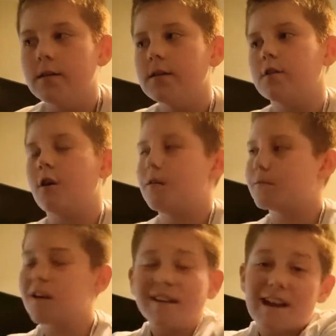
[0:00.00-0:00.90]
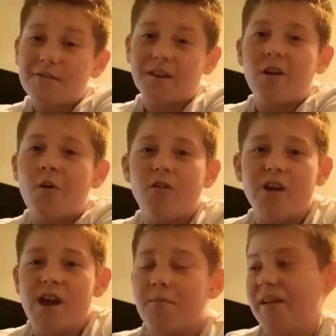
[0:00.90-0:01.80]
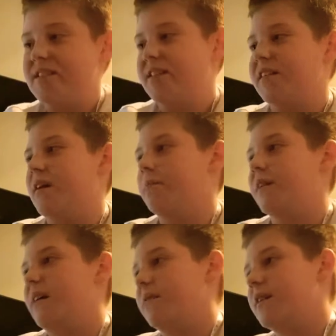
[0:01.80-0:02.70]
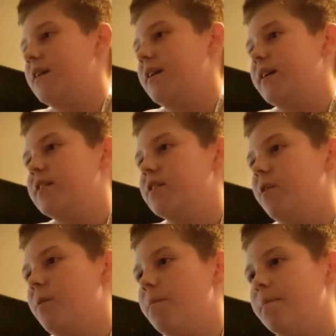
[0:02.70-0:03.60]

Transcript: So I'm trying to have, like, a whole gaming setup and everything, so